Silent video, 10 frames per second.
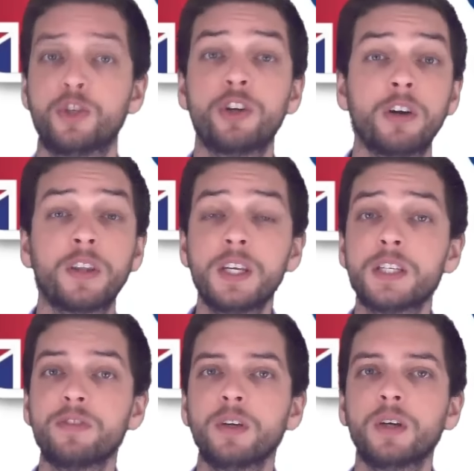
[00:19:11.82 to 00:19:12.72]
During the
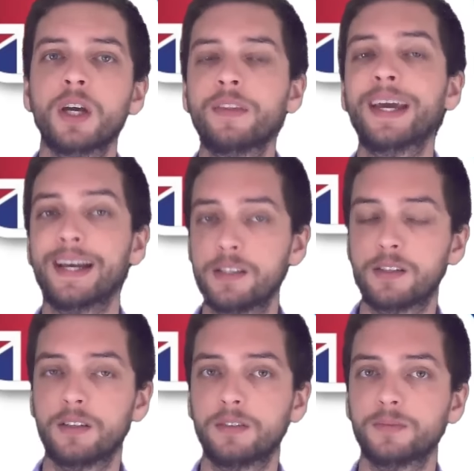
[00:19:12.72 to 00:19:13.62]
interview, they
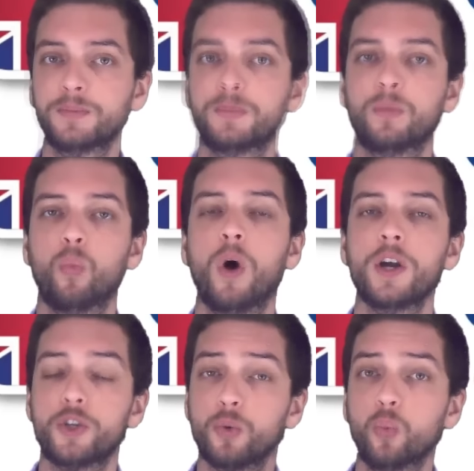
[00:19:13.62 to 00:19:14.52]
ask,
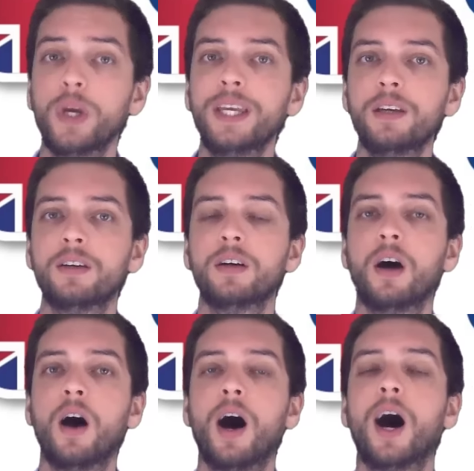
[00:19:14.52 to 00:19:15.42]
why should we
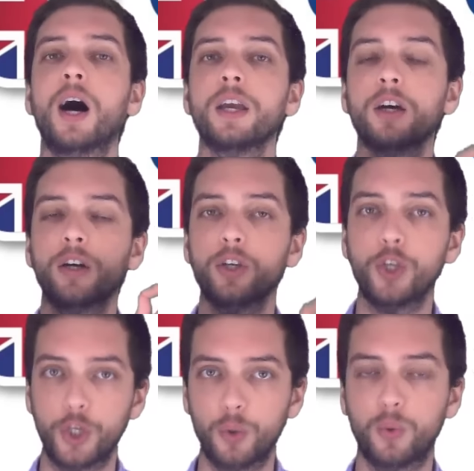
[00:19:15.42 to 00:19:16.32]
hire
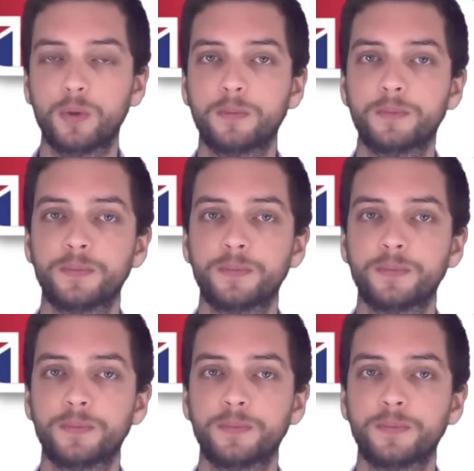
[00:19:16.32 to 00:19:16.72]
you?